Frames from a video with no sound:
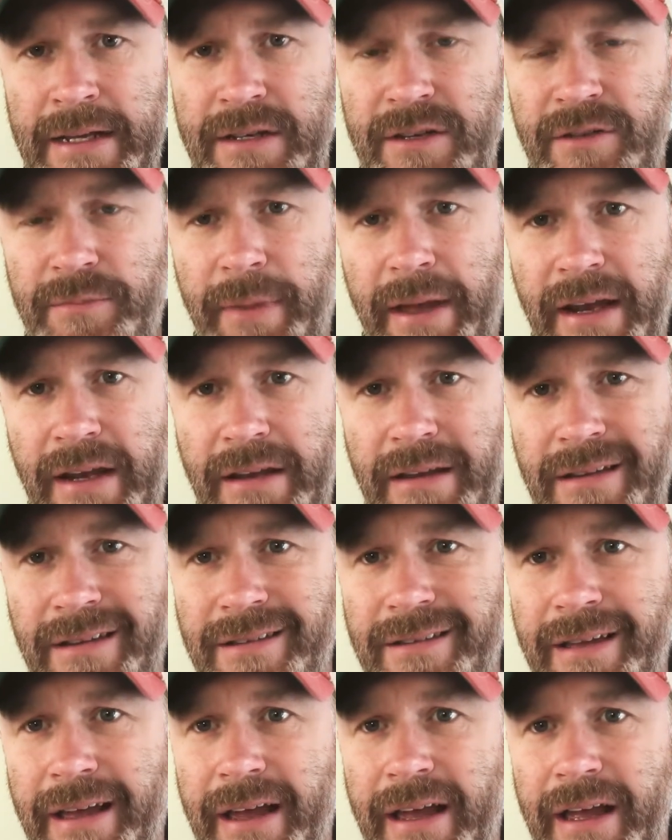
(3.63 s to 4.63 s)
Just making
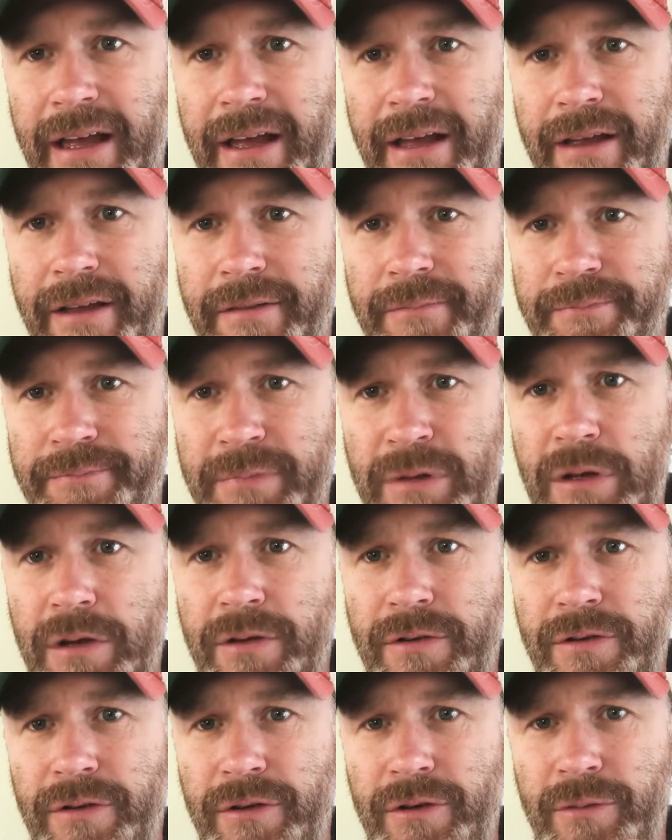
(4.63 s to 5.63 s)
his
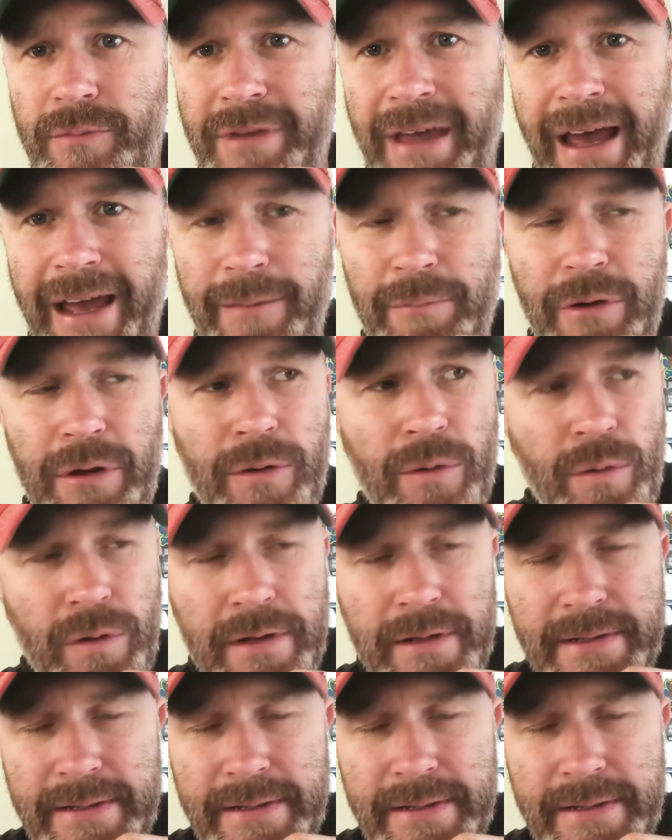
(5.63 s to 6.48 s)
YouTube debut.